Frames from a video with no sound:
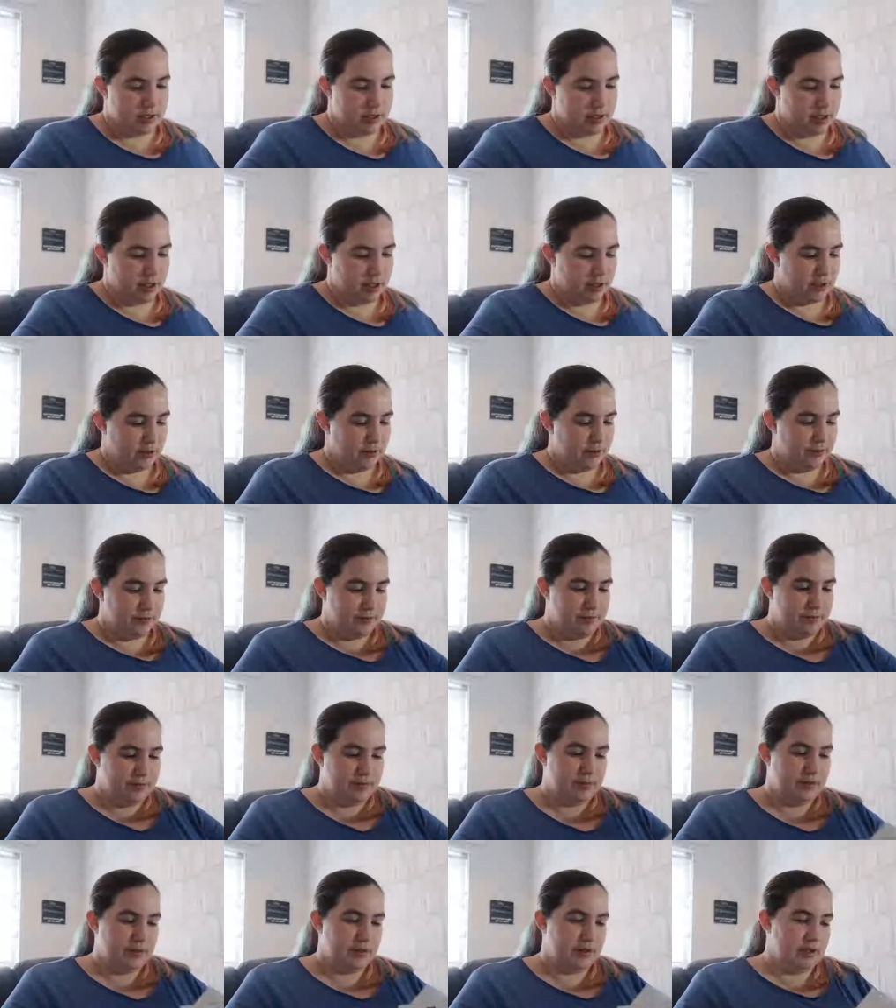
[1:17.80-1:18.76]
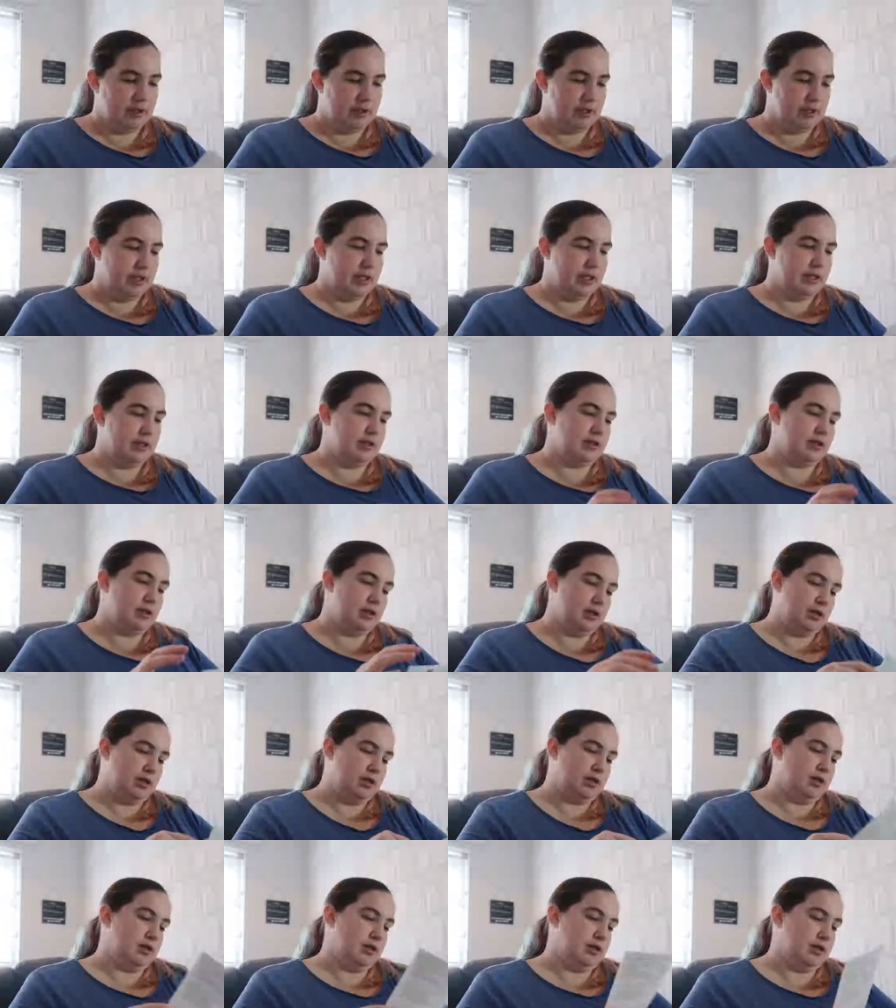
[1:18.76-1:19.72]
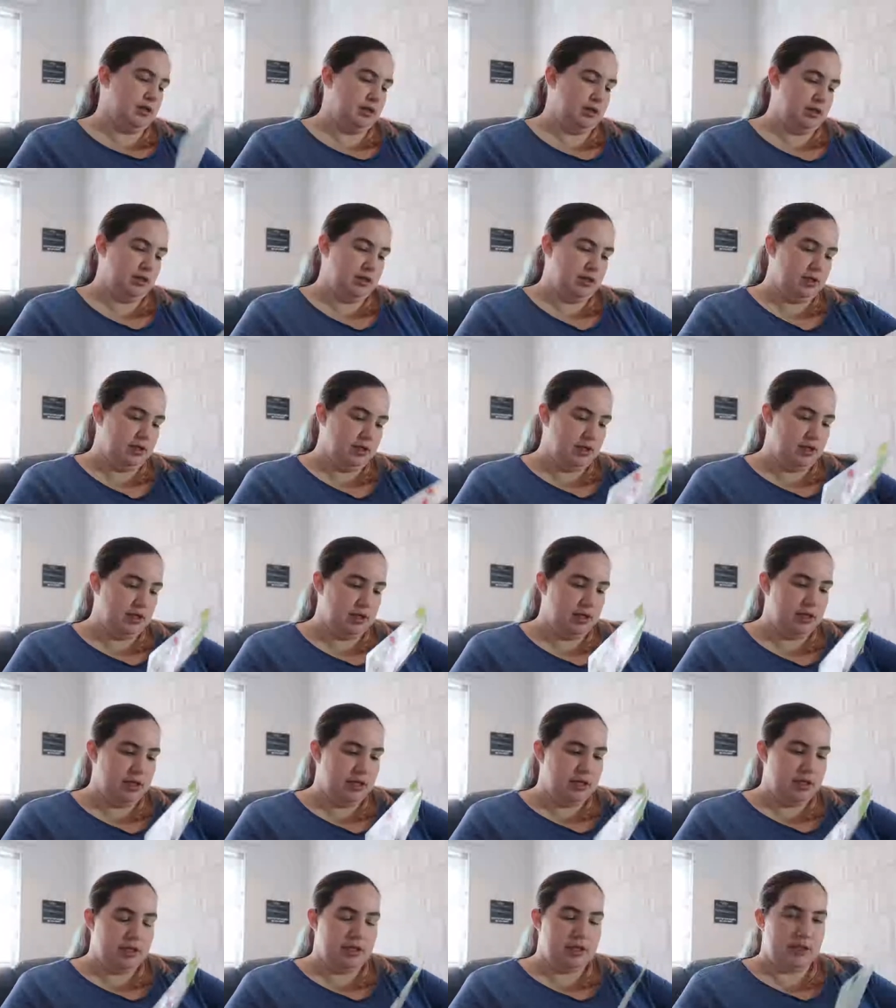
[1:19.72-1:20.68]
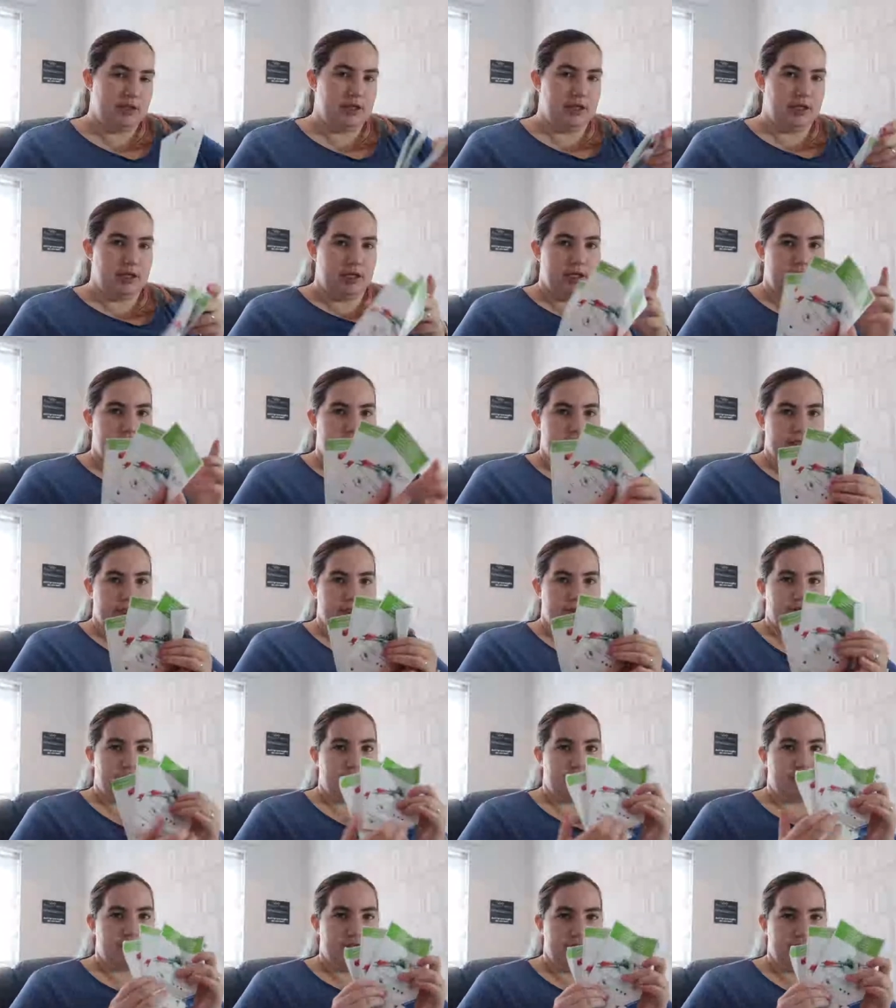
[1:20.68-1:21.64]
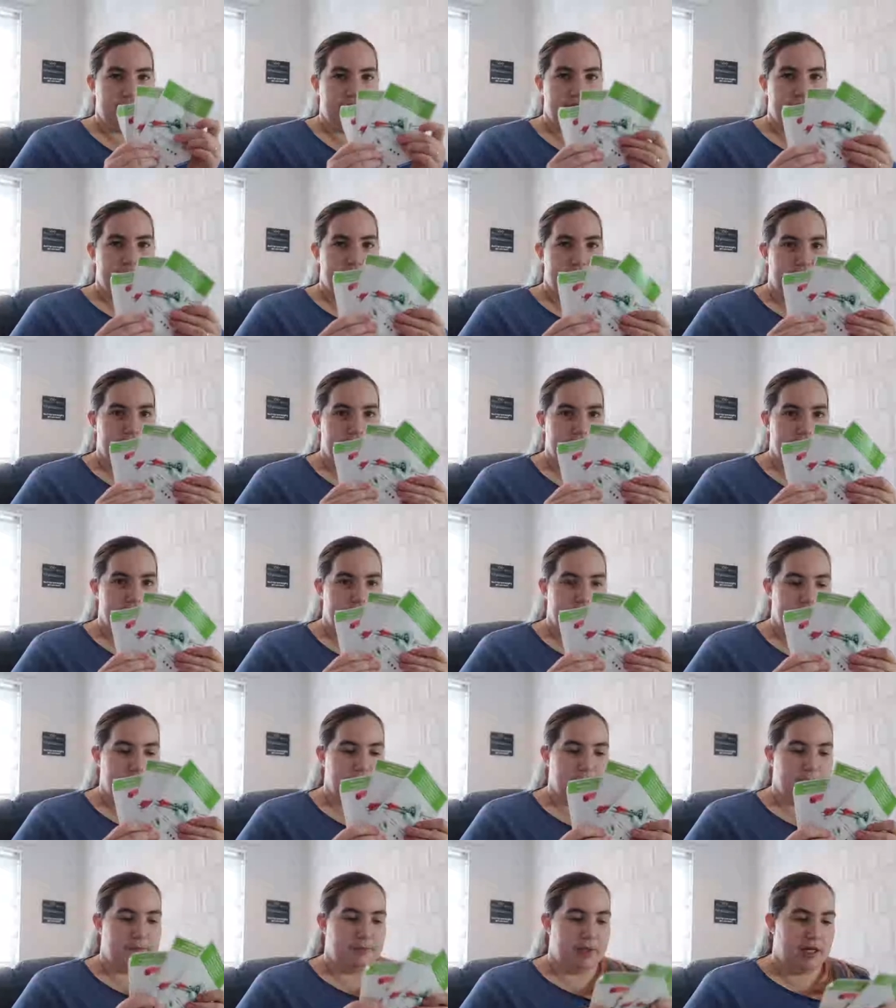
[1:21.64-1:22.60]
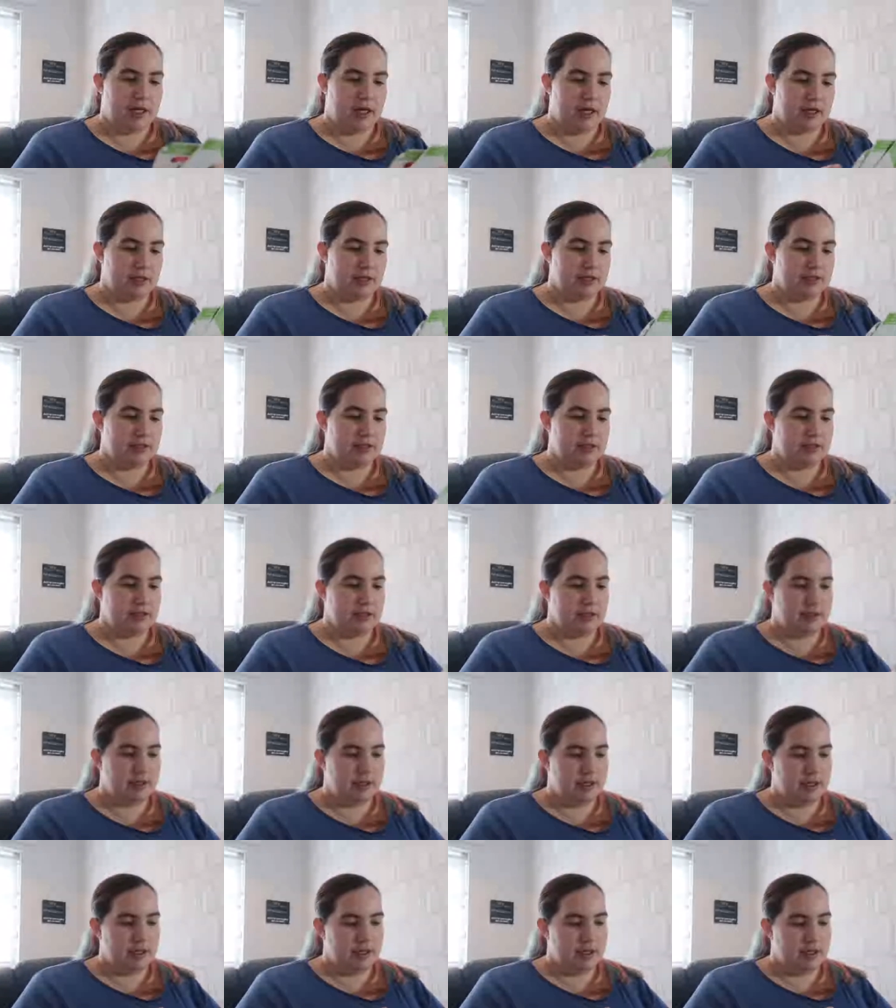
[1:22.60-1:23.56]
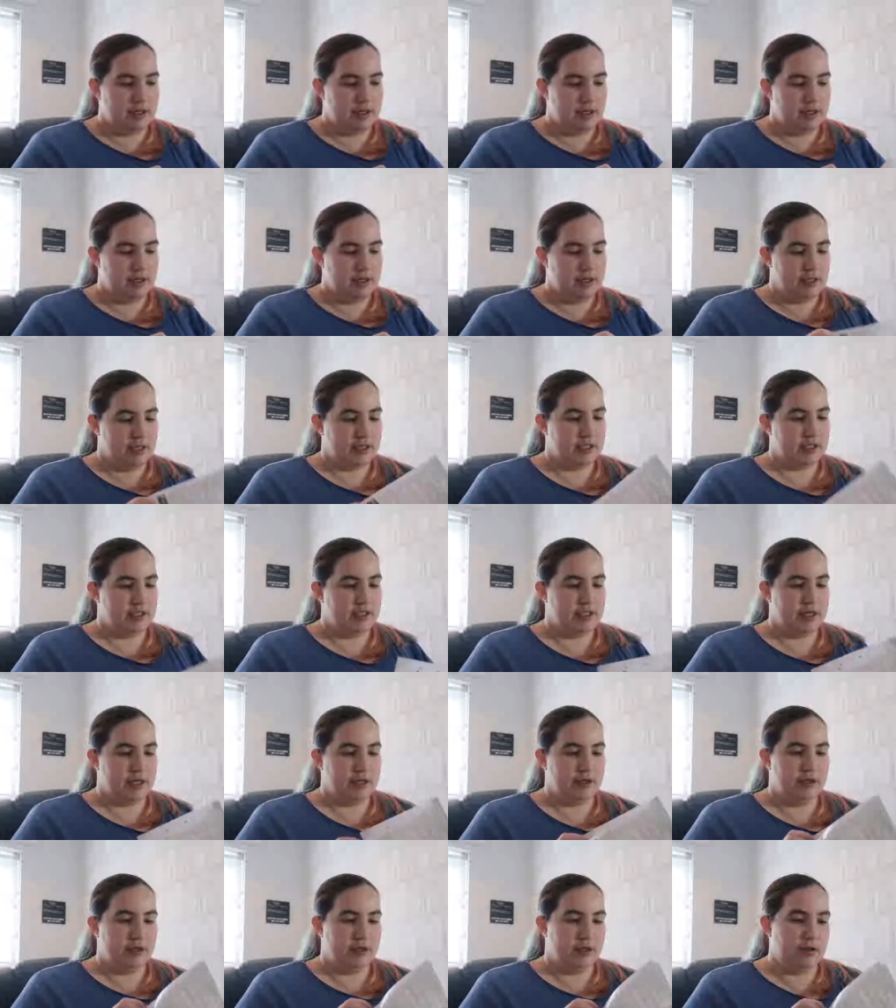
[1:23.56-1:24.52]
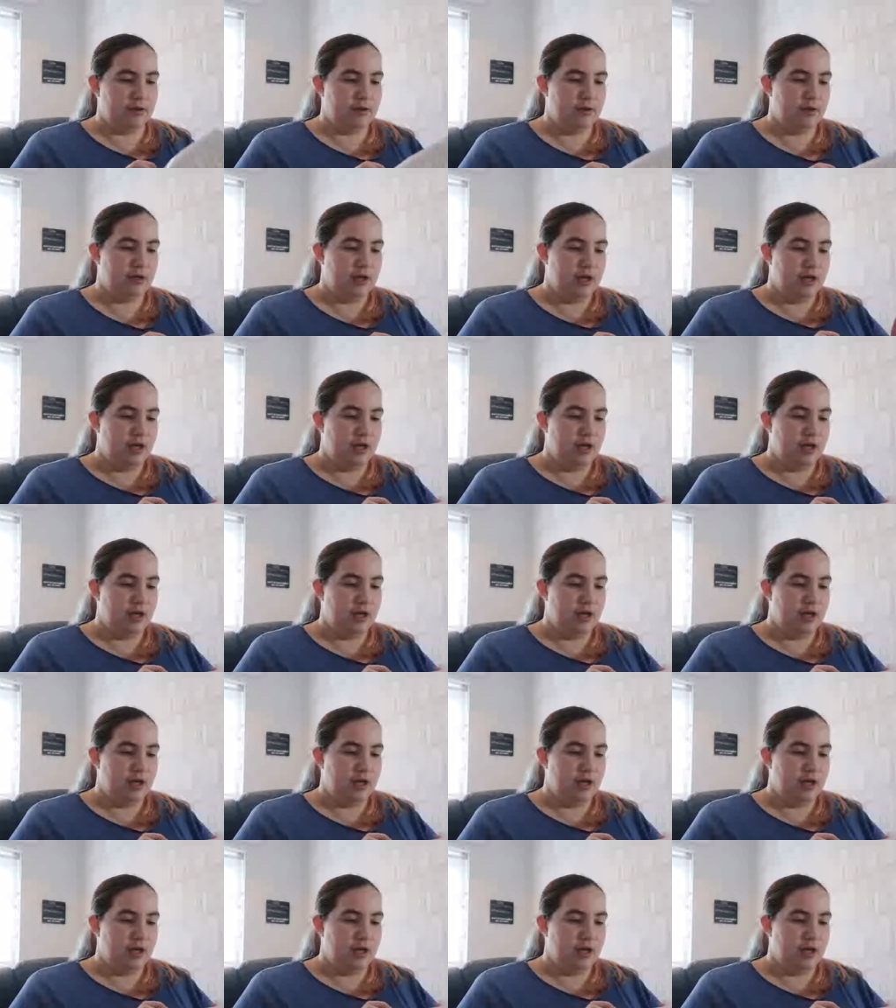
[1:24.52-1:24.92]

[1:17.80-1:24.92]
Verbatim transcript: So these are the little instructions from the expansion packs and they just tell you